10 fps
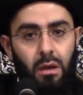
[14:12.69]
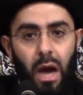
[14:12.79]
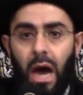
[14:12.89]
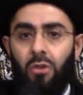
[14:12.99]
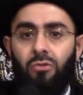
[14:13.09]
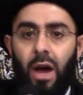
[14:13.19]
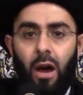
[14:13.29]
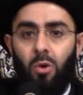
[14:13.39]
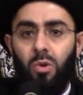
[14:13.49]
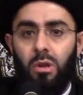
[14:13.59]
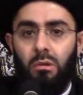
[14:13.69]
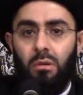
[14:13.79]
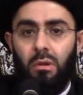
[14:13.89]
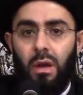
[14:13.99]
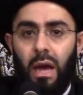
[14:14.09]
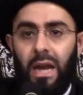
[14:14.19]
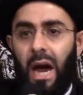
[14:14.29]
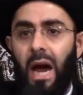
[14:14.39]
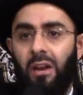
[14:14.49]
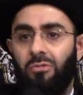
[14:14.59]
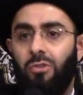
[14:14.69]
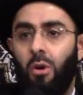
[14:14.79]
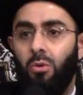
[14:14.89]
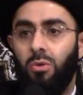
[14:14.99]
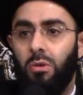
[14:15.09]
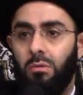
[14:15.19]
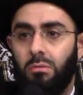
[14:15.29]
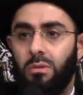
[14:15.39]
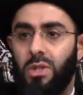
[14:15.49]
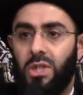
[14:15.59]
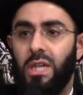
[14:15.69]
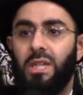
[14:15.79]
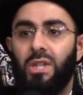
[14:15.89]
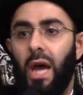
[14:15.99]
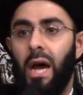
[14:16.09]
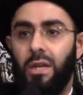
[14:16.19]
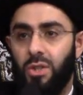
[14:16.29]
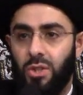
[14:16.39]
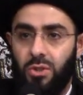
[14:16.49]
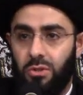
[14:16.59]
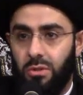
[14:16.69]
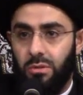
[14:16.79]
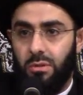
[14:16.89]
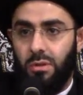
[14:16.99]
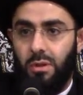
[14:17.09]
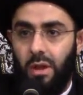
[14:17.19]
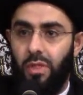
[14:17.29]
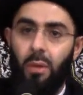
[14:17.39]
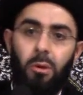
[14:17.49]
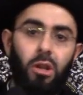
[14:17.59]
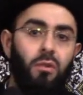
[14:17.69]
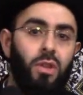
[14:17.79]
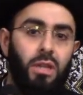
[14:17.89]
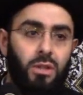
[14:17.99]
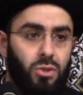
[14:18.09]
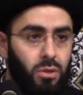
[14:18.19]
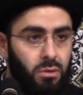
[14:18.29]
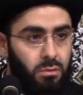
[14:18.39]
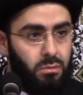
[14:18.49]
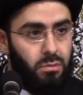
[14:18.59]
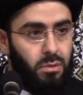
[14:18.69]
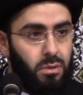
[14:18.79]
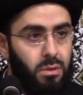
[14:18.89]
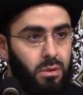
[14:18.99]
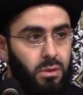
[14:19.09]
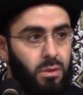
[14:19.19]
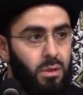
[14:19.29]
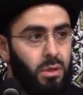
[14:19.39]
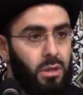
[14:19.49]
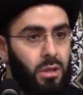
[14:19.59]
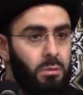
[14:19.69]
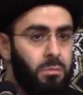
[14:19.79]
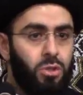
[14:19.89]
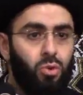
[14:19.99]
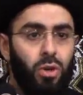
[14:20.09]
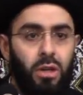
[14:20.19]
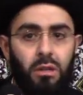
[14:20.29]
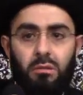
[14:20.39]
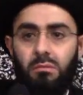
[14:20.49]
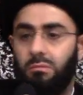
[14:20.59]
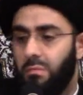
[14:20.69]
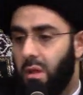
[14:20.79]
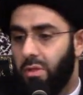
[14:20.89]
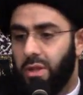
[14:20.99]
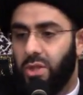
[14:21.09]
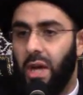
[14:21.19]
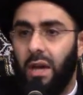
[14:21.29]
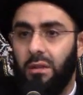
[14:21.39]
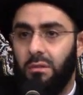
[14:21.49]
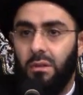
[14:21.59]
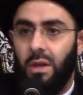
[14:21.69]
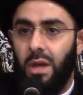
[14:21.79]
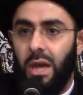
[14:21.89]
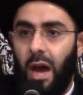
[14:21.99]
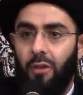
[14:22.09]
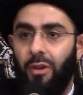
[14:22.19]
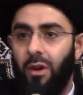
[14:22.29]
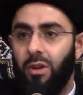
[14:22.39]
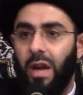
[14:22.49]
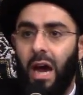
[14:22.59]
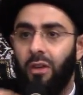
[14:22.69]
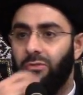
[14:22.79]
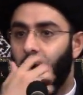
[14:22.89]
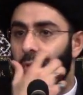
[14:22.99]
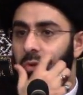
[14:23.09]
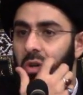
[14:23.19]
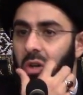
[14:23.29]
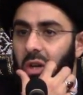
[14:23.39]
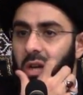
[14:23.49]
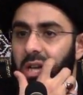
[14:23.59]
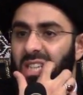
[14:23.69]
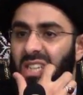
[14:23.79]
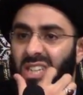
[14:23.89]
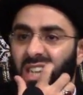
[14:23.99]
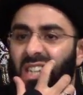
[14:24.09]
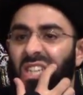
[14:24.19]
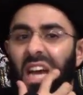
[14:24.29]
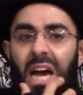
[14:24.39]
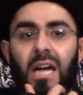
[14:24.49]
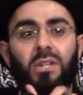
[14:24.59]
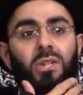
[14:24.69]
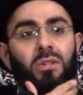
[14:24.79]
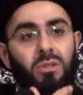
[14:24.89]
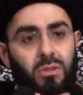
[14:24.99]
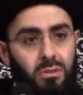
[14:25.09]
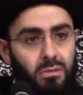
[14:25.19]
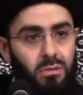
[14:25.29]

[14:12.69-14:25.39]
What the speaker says: I found an iPhone 6S in the middle of the desert, in between the sand, I found an iPhone 6S.